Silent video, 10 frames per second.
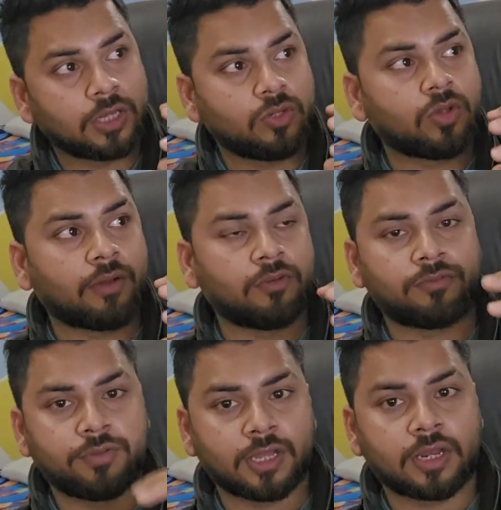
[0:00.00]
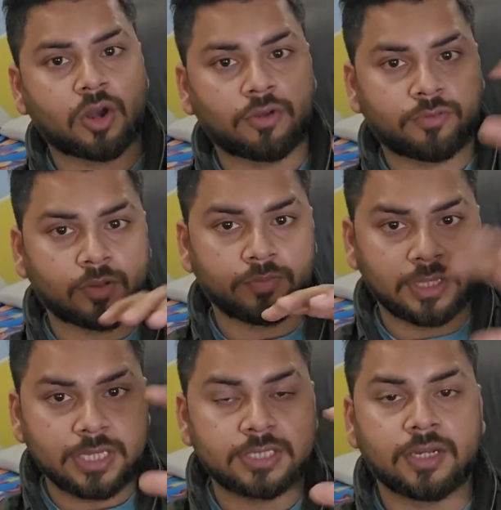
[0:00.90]
You have to figure out from
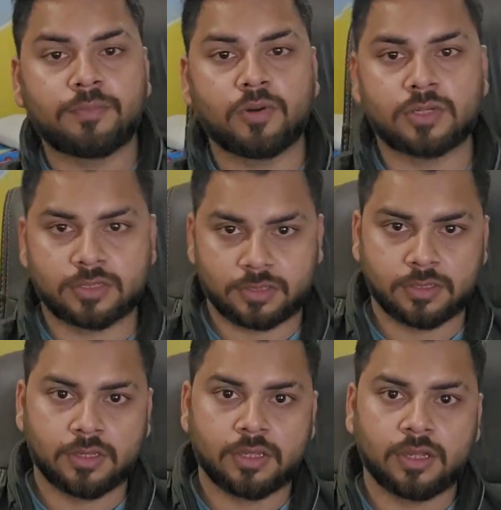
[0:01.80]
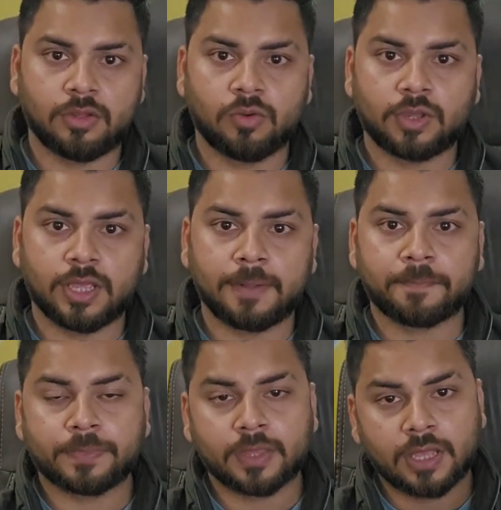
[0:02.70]
these inputs.
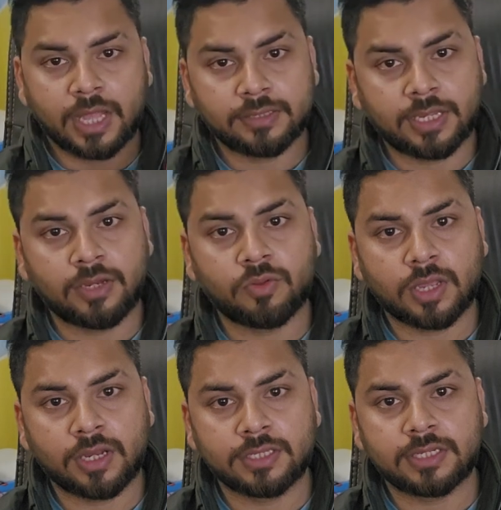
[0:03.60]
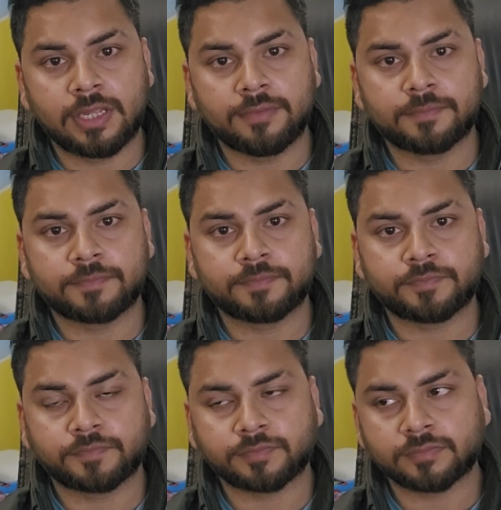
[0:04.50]
Okay, and then you can easily
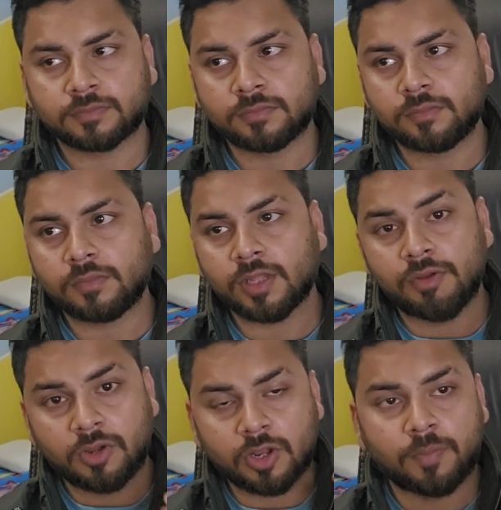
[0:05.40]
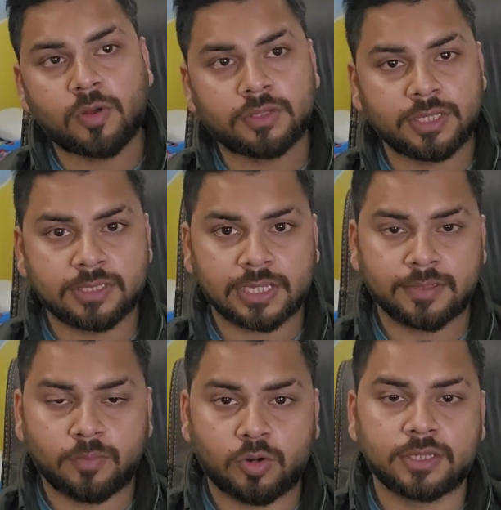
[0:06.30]
work upon these as
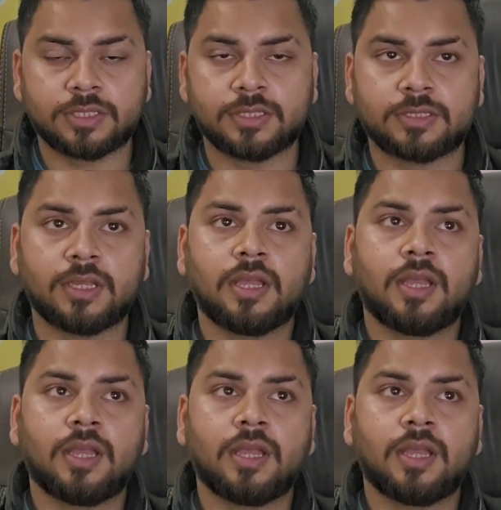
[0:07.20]
a bonuses